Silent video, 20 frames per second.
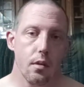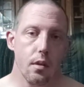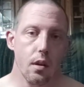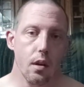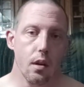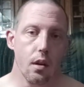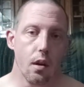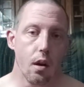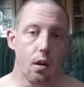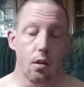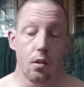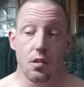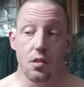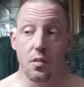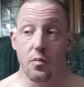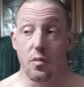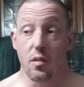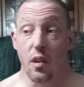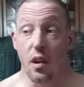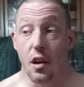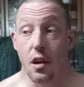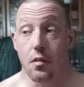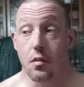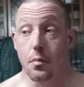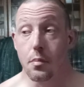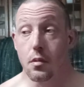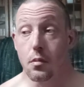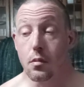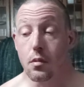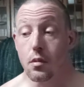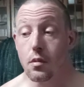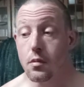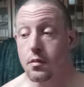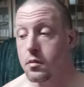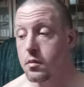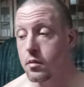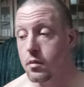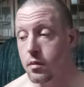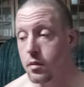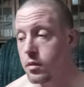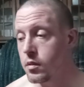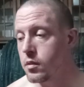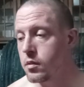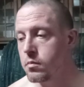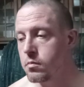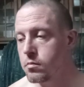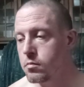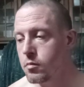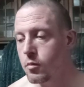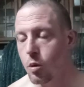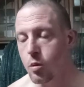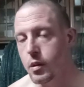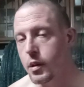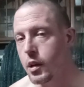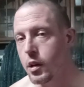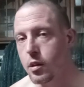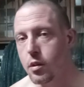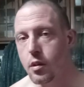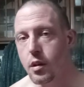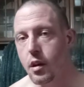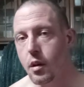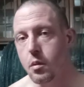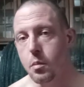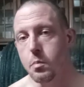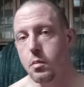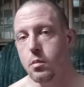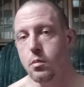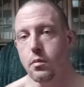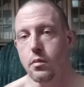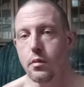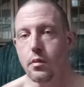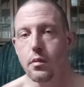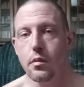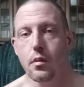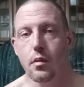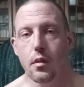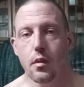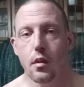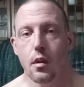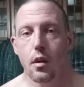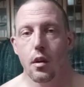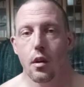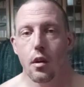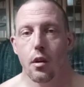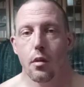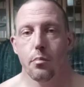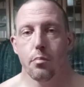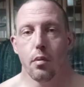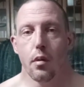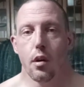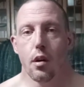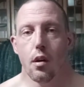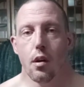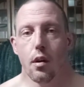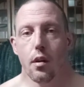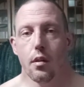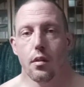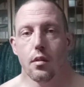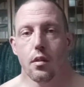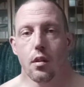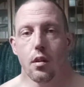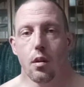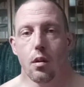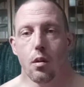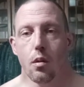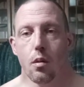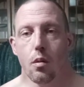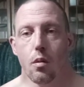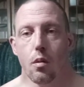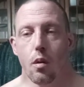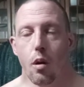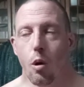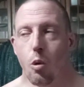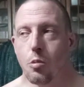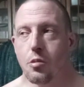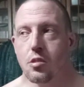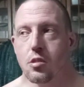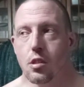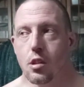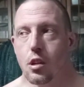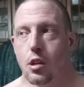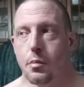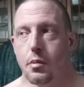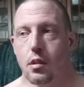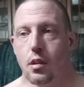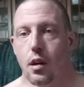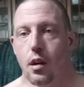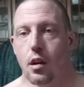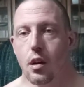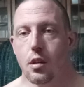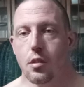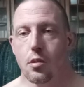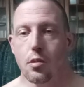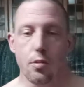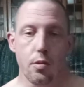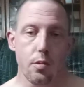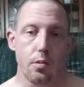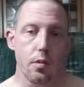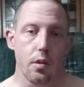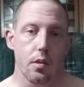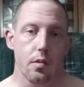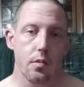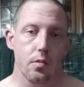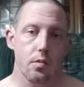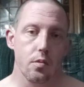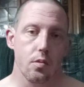And unless if you have to be rude, then okay, you have to be rude. But you know, always try to be kind and do it.